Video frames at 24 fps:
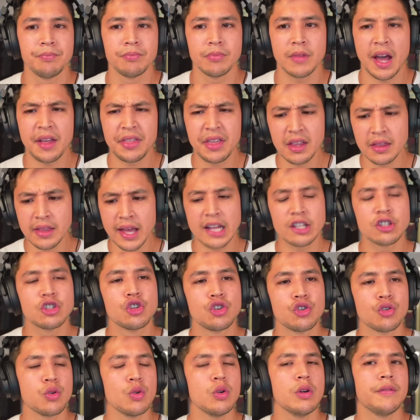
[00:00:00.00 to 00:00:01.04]
I think that's
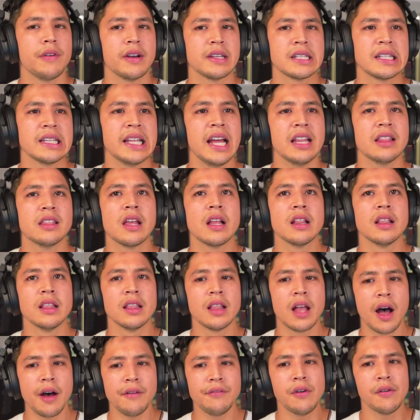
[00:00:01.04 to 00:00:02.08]
true of us. Let the
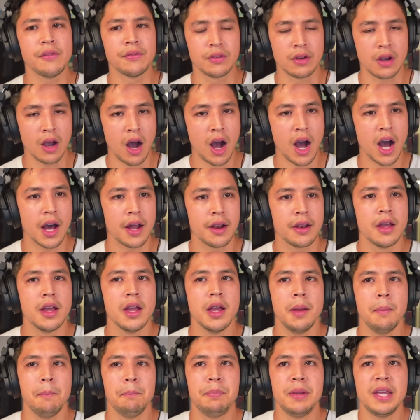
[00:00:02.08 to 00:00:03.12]
love of God
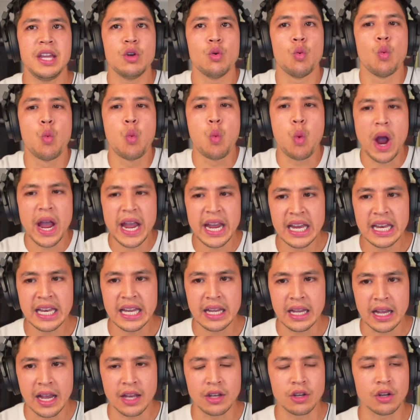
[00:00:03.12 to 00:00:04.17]
be weighty
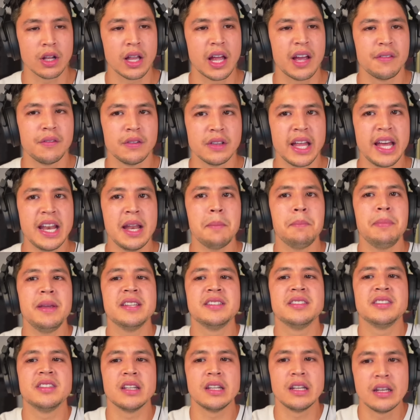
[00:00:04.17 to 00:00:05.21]
in your life. Let it be
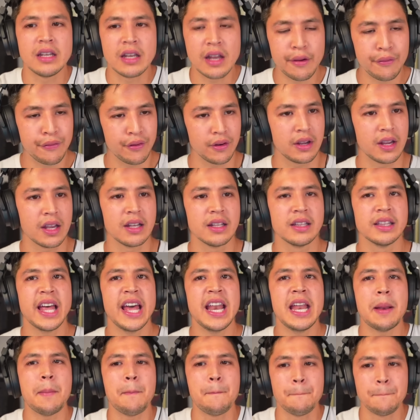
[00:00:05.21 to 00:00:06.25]
significant. Let
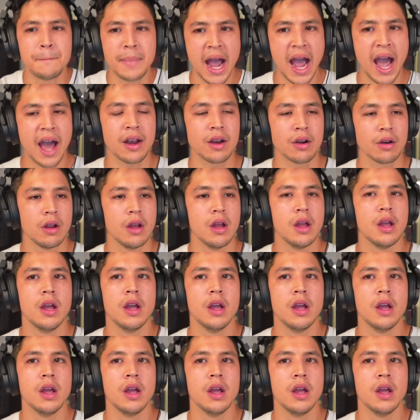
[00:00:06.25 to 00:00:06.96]
it matter.